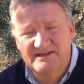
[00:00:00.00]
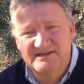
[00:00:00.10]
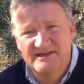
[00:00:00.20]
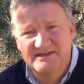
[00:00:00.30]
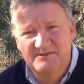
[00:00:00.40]

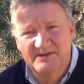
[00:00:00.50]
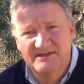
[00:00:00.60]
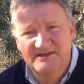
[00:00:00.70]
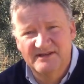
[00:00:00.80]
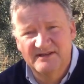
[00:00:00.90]
It's nice to
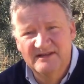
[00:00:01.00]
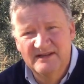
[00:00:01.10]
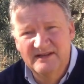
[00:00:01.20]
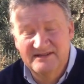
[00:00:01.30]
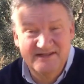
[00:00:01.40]
answer.
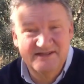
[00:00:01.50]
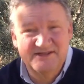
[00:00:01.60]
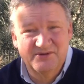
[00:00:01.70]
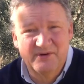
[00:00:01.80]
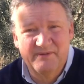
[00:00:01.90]
It's nice to
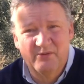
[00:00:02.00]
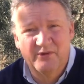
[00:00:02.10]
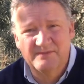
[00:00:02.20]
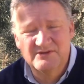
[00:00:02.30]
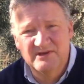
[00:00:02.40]
talk about
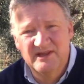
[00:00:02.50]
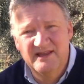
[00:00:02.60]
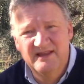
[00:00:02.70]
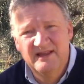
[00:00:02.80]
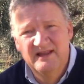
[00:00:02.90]
what I'm doing here.